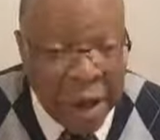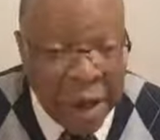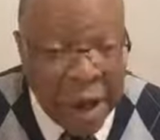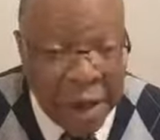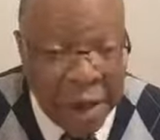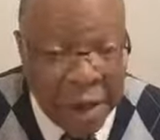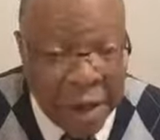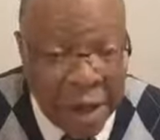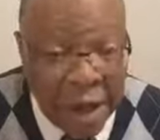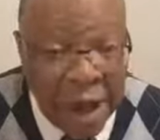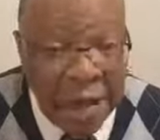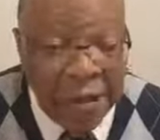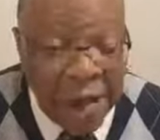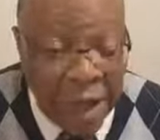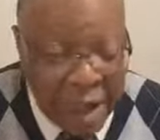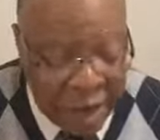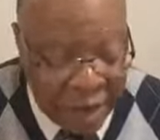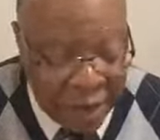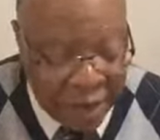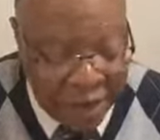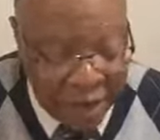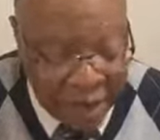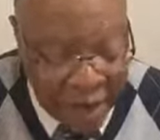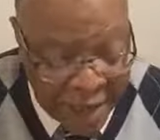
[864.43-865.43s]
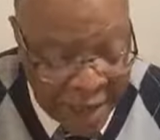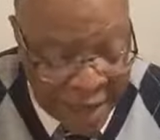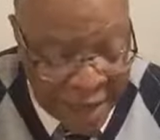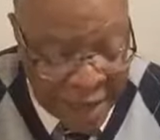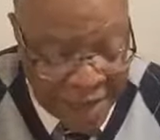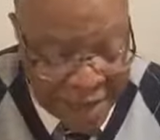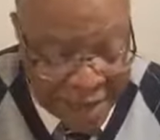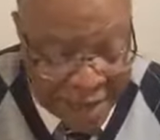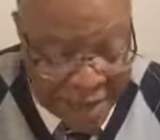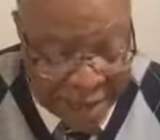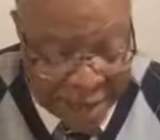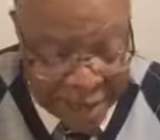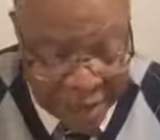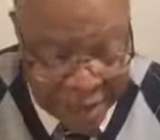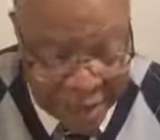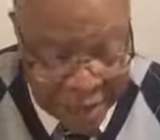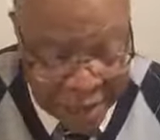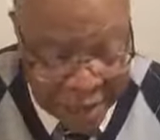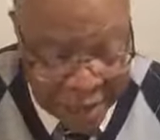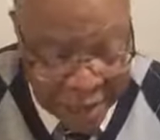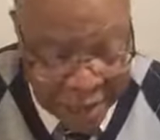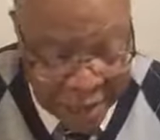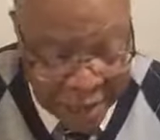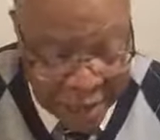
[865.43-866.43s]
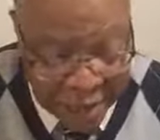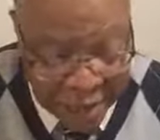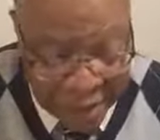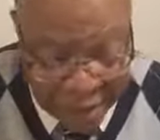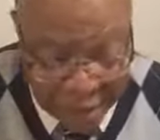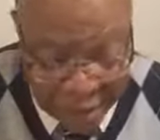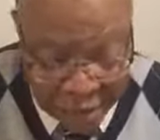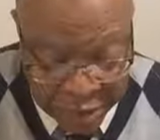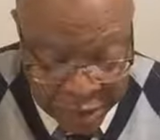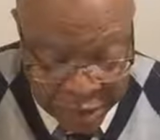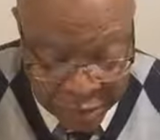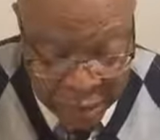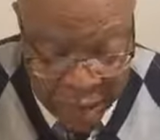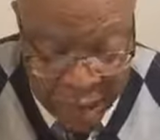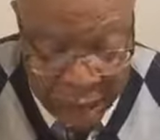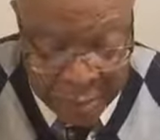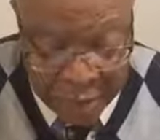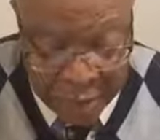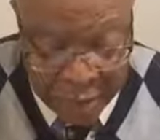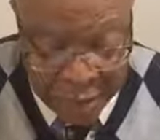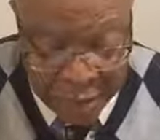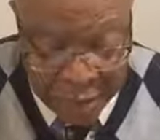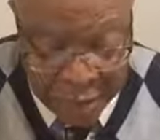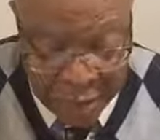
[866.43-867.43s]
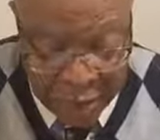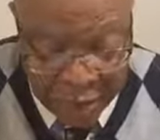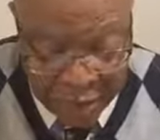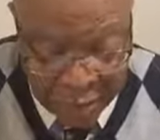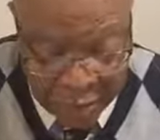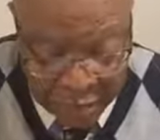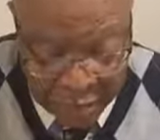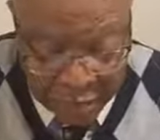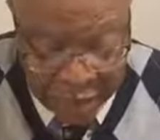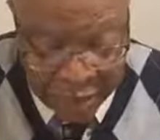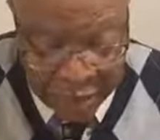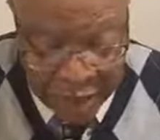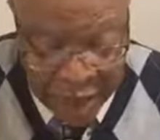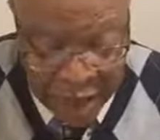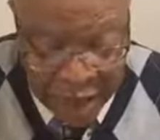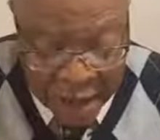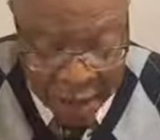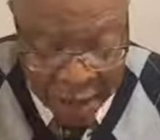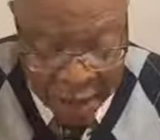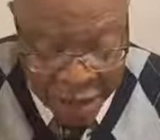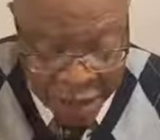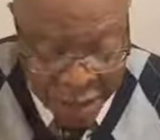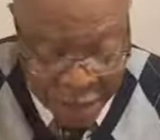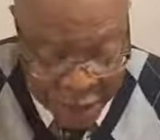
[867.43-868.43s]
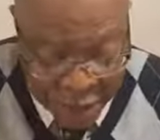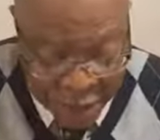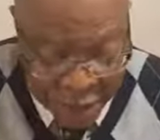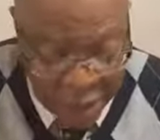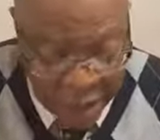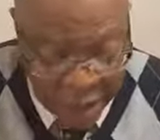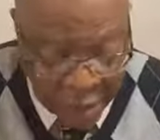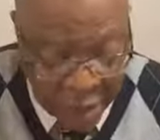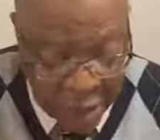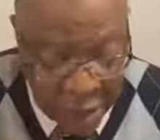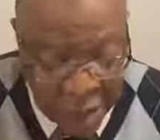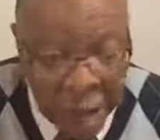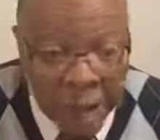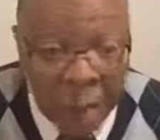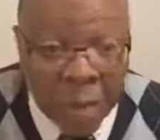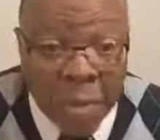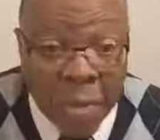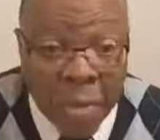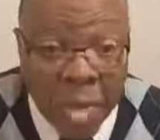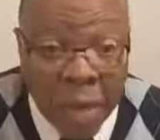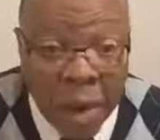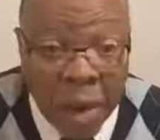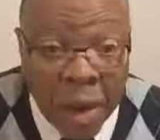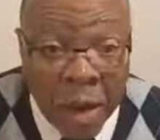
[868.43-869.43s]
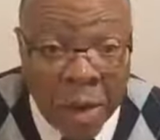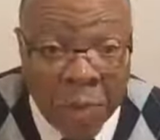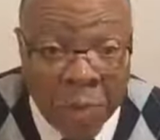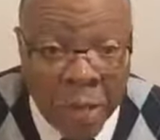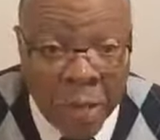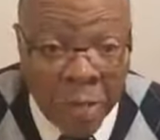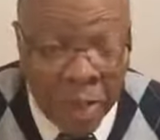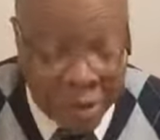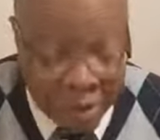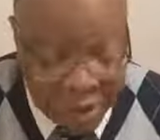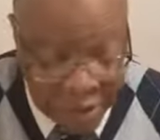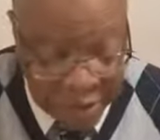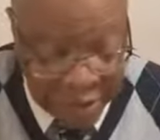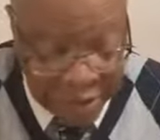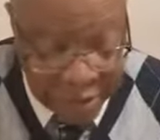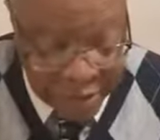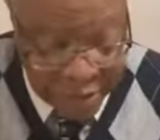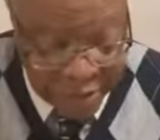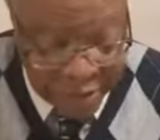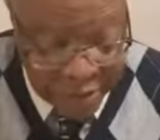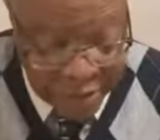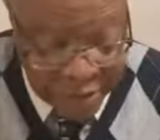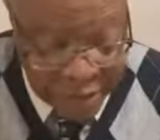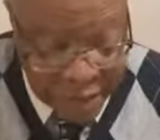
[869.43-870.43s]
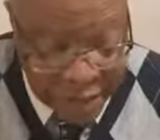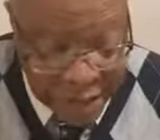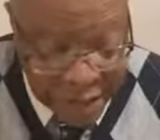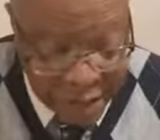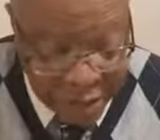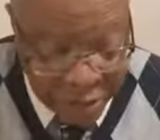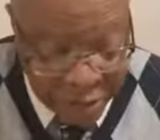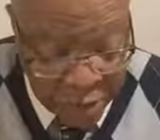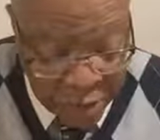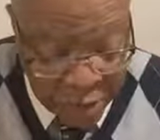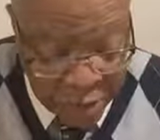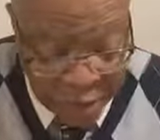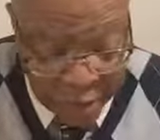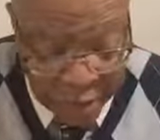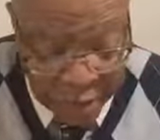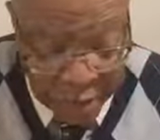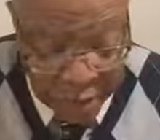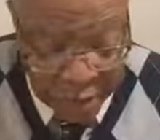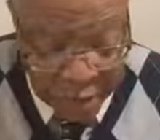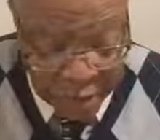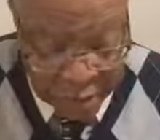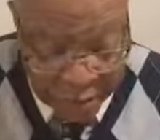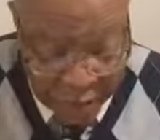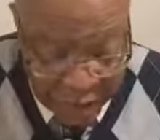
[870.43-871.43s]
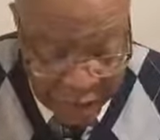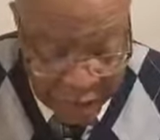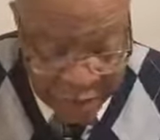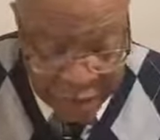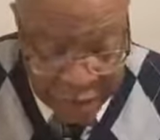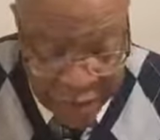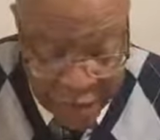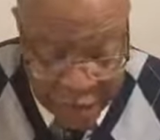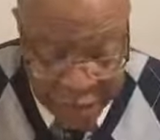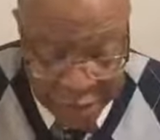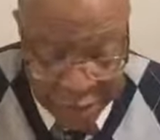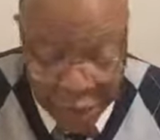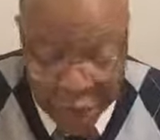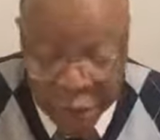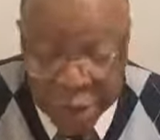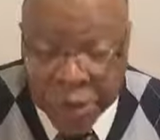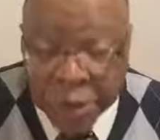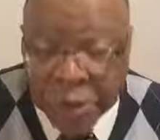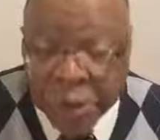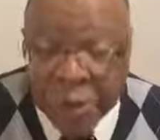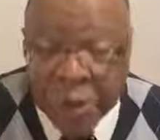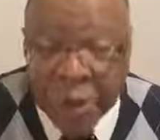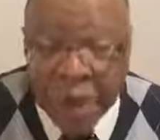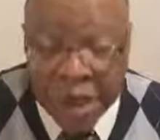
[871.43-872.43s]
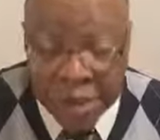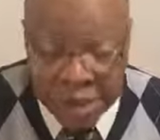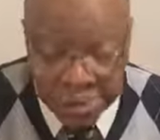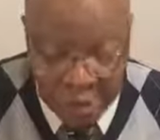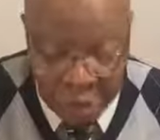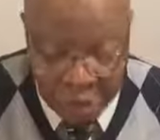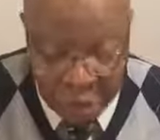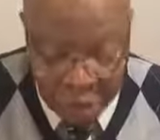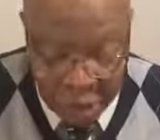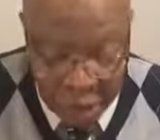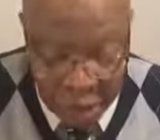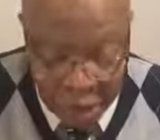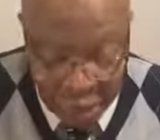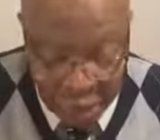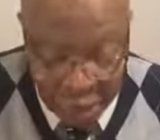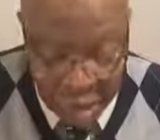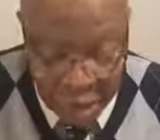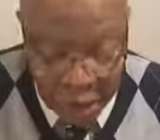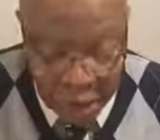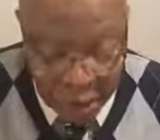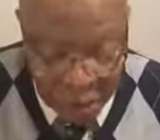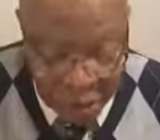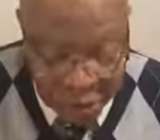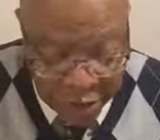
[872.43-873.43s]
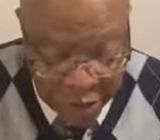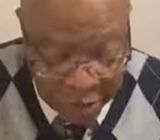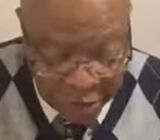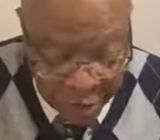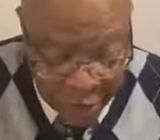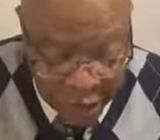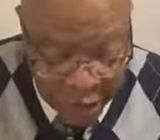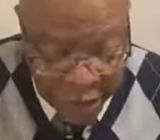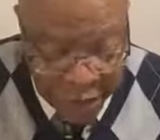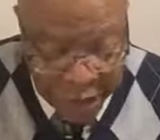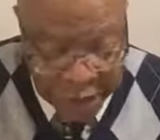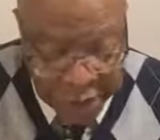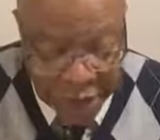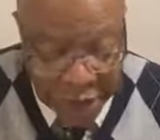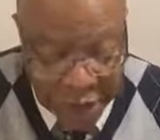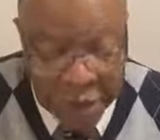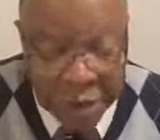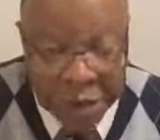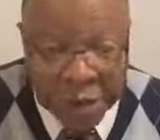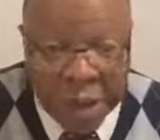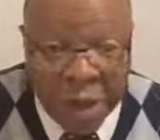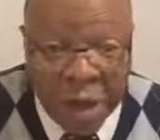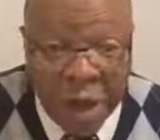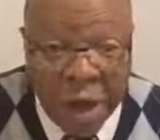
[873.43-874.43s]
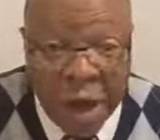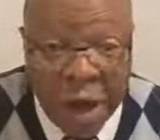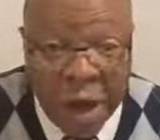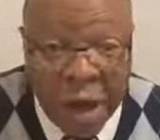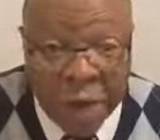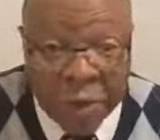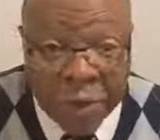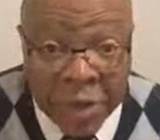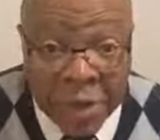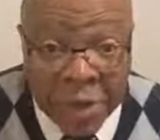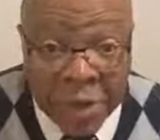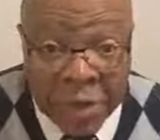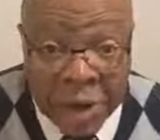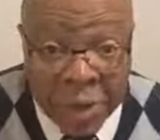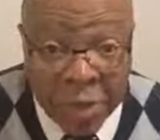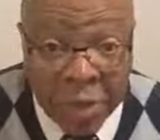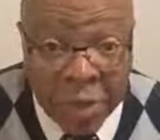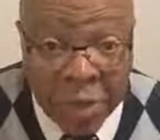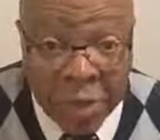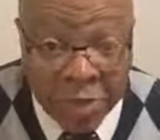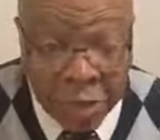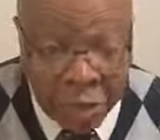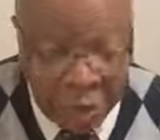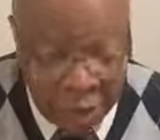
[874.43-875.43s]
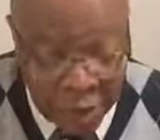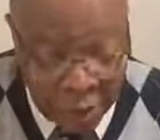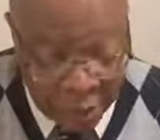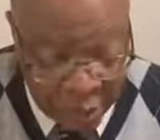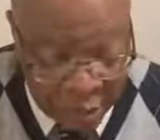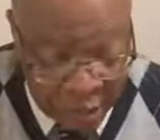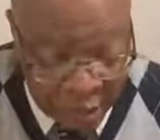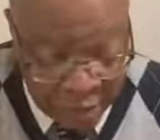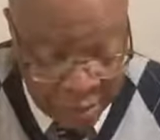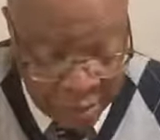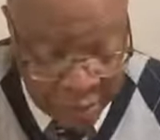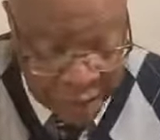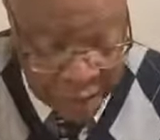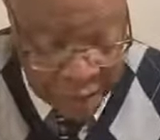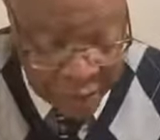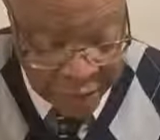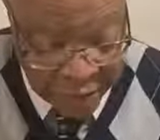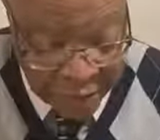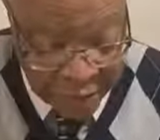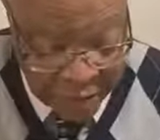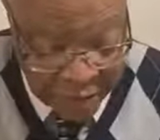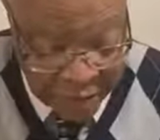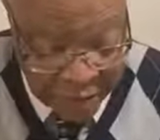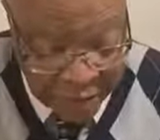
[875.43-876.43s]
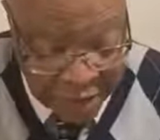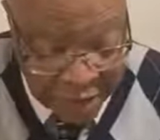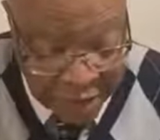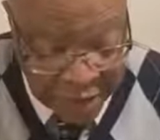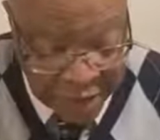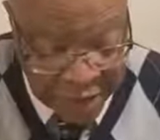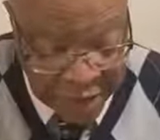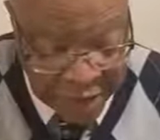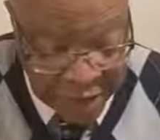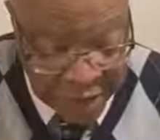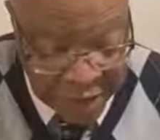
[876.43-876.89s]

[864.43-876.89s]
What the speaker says: Levi, the ancestor of the tribe of Levi, which was set apart for the service of the sanctuary. Levites were to transport, to erect, to guard the temple. You can read about the Levites in